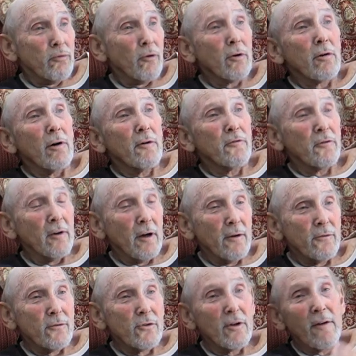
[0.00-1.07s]
Prokofiev,
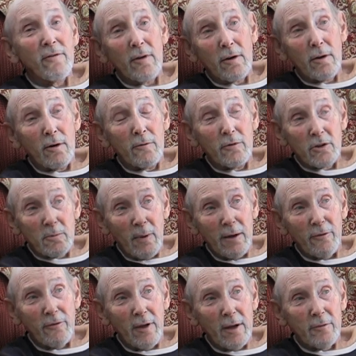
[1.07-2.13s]
Shostakovich, my
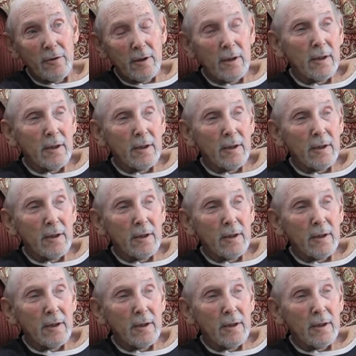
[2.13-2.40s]
favorite.